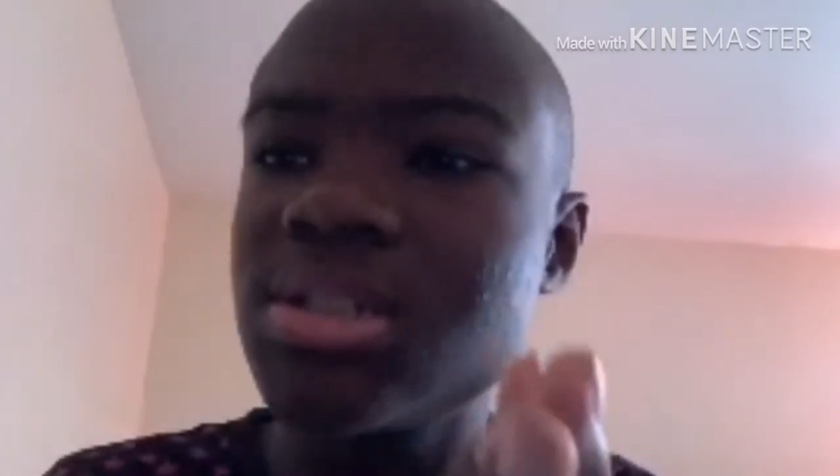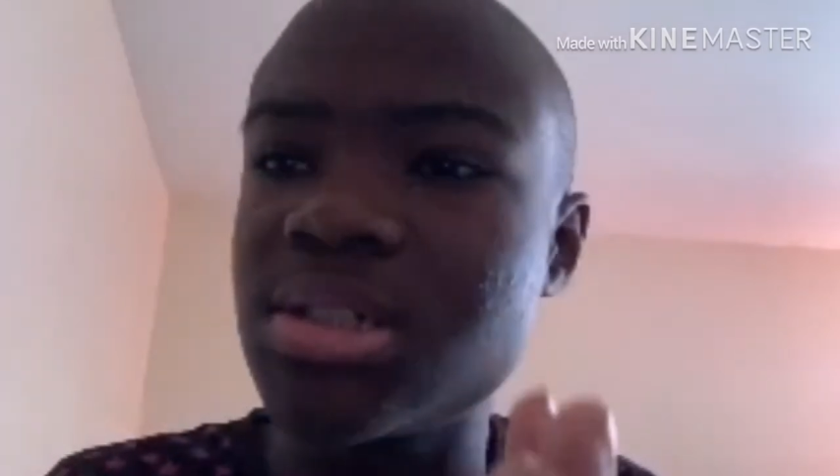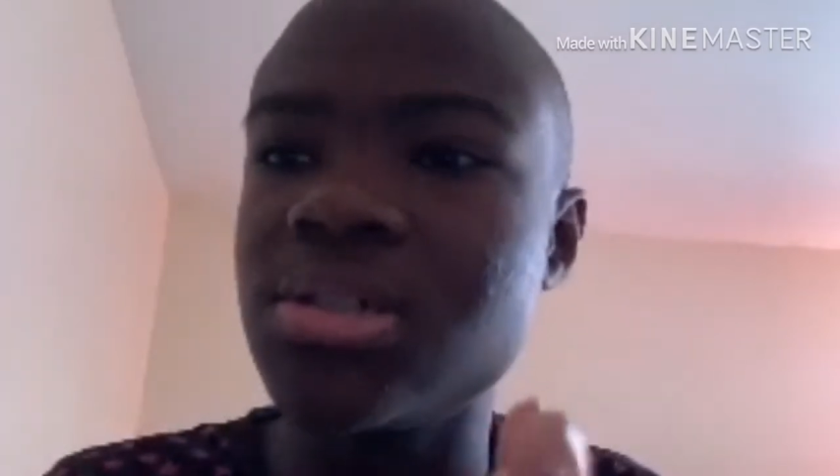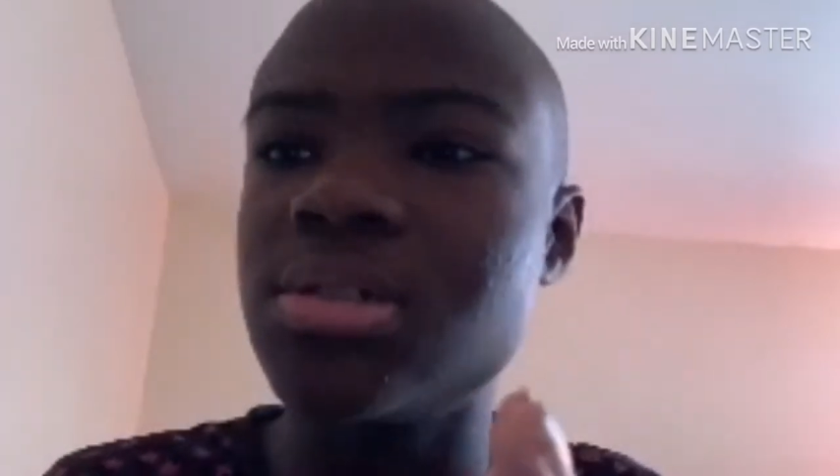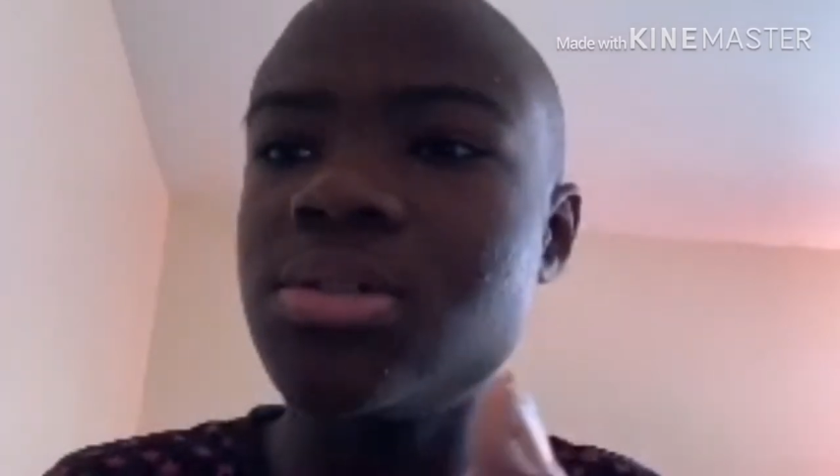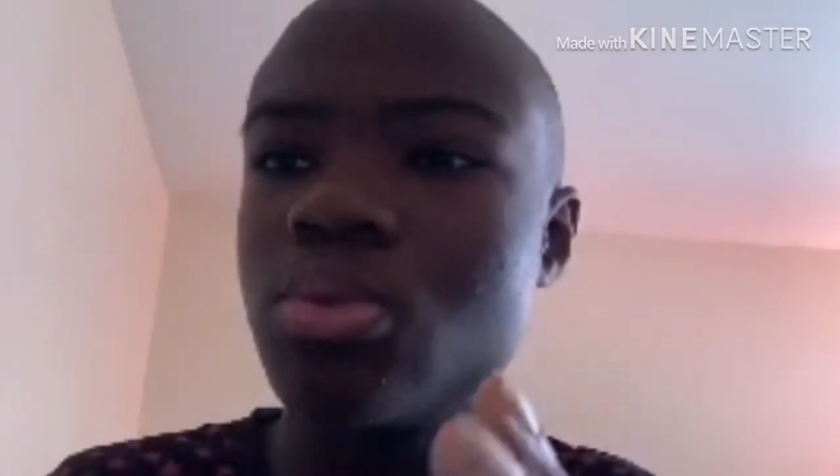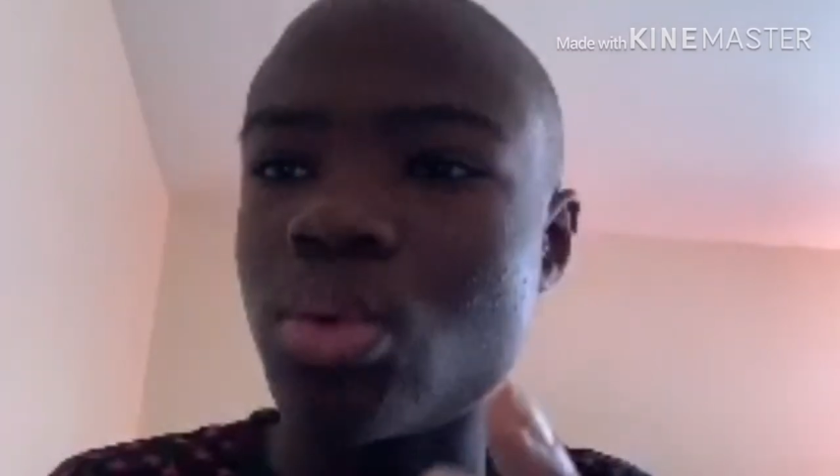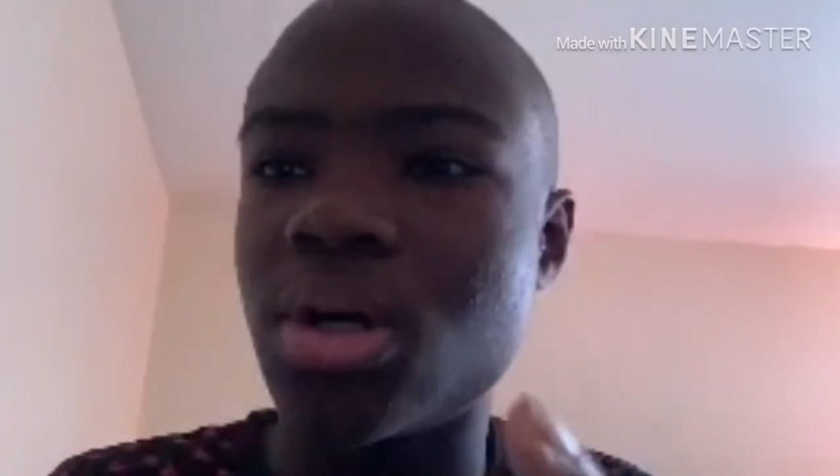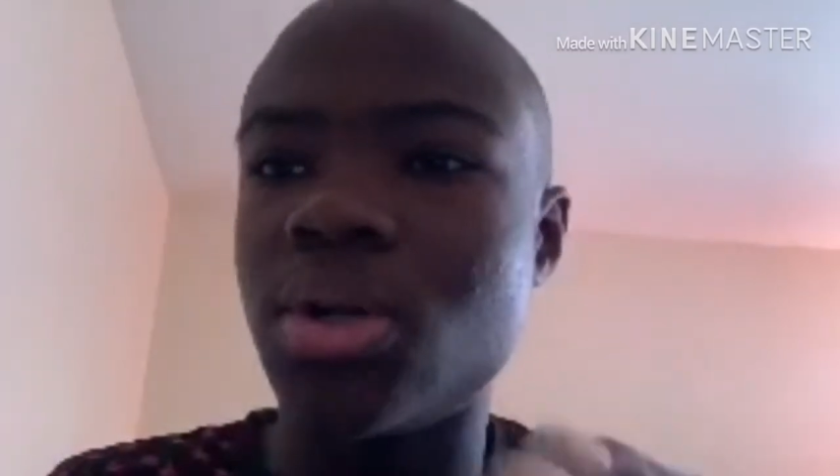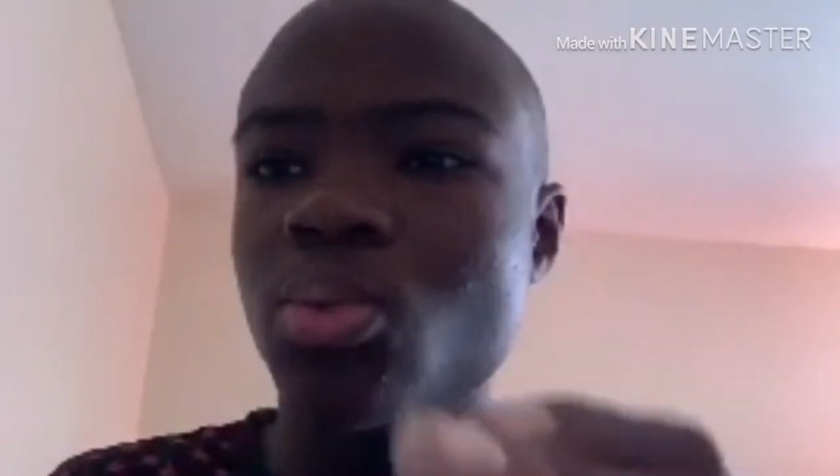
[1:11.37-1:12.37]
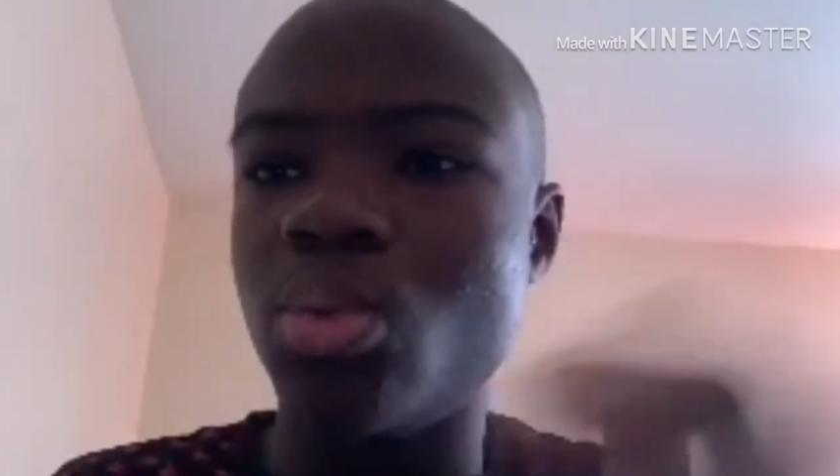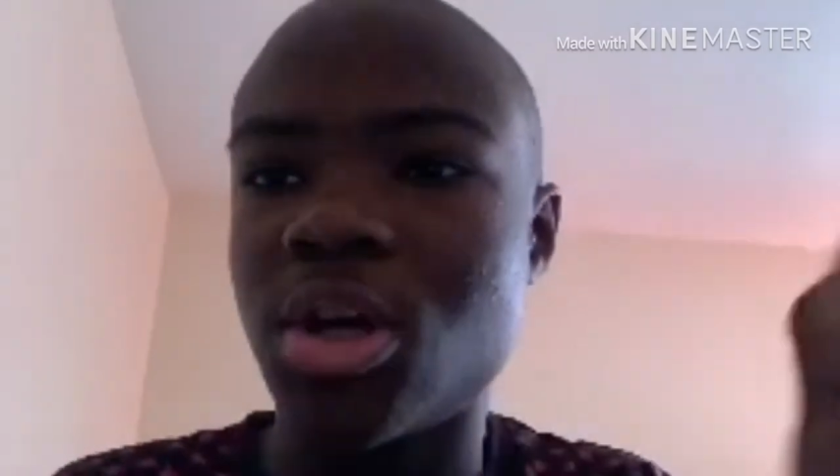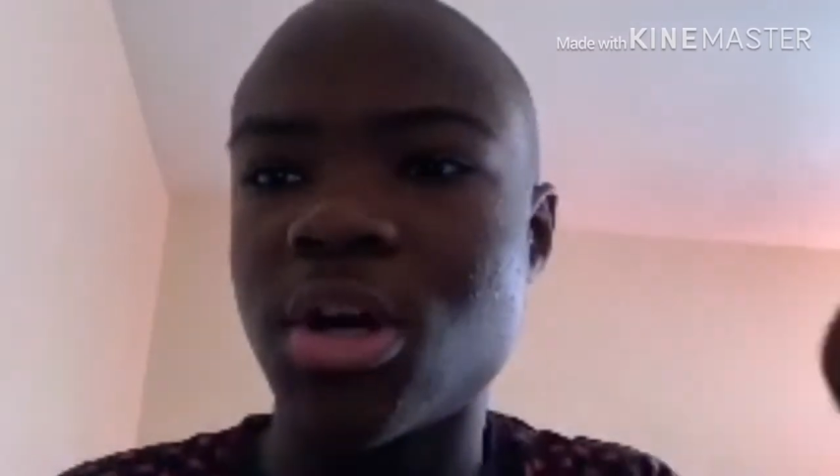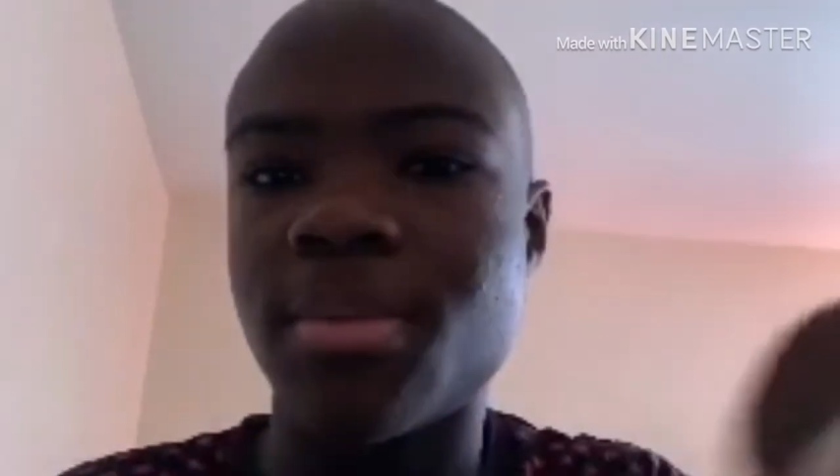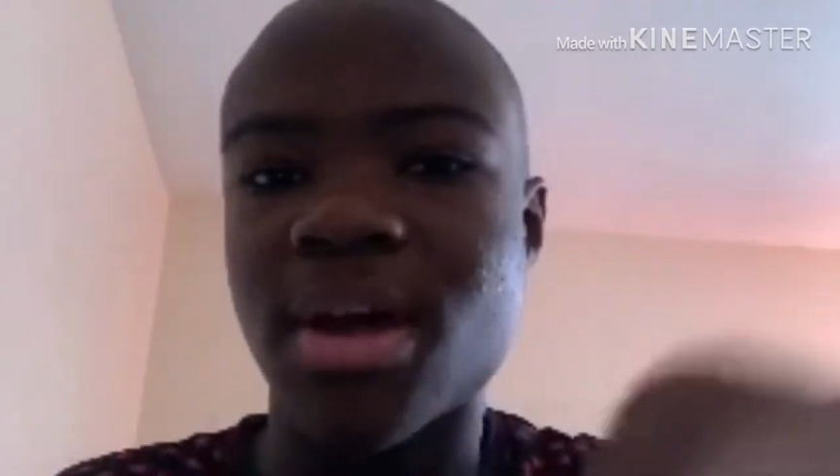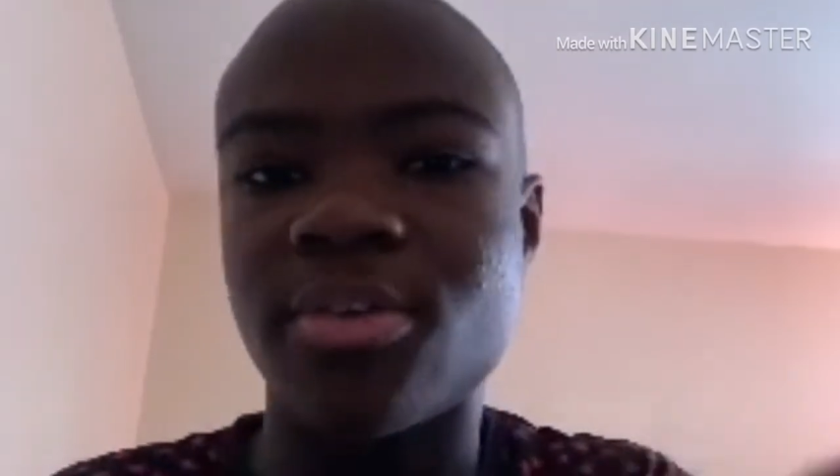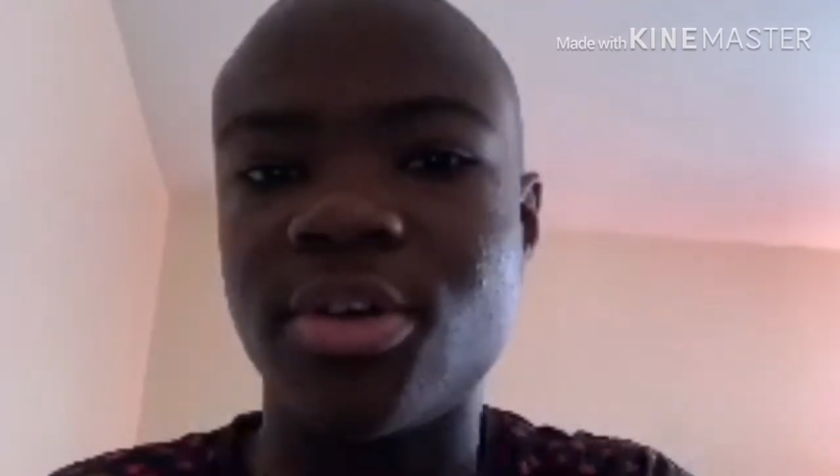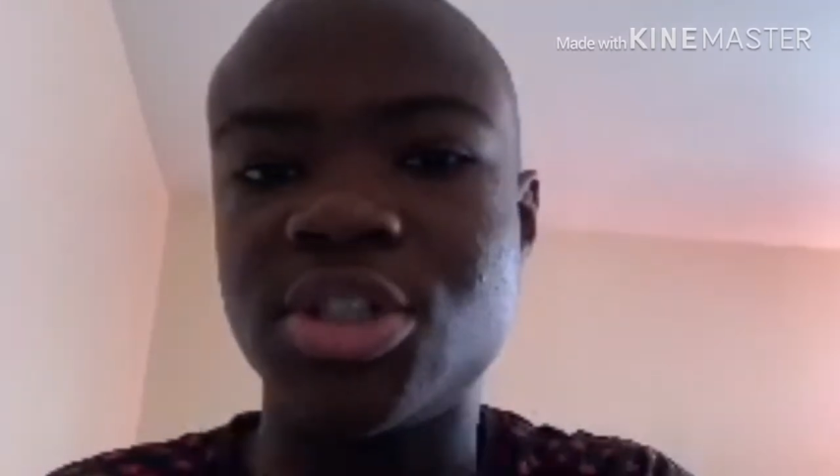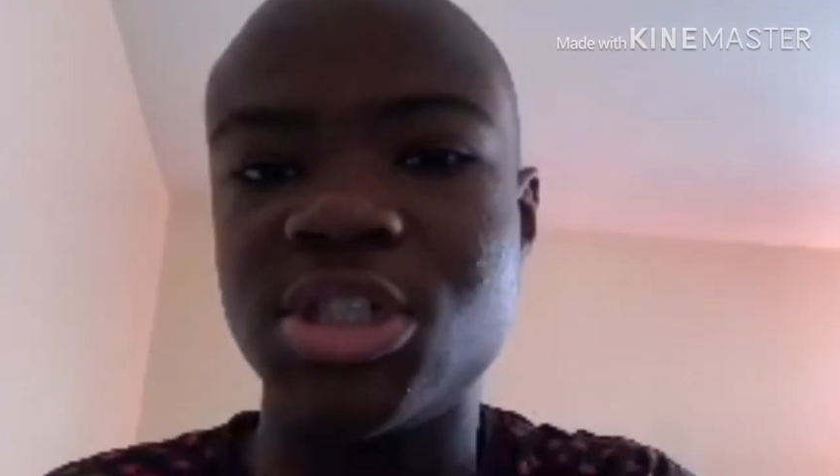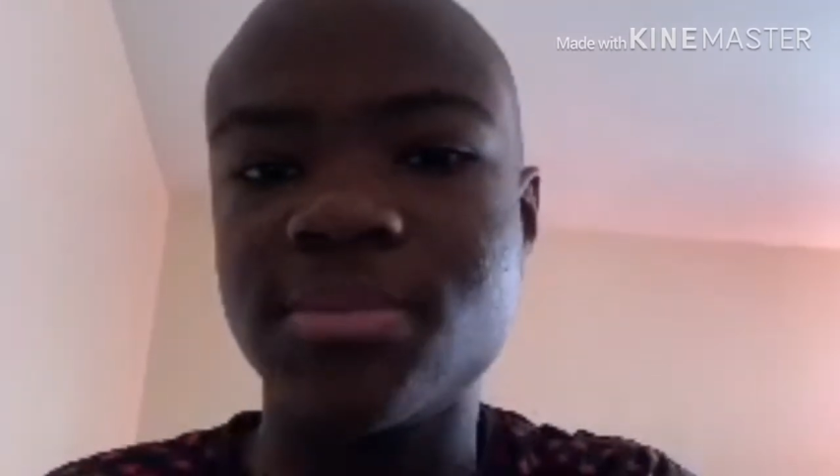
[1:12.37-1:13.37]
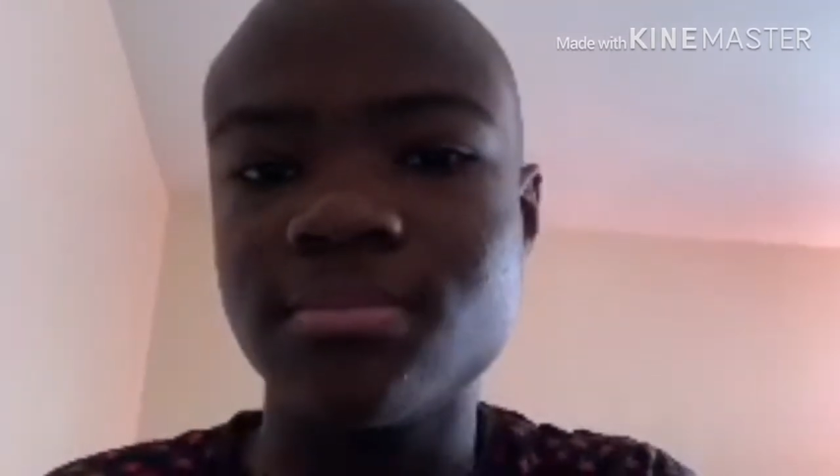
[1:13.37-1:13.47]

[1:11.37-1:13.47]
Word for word: two, one, we are back on Cheese.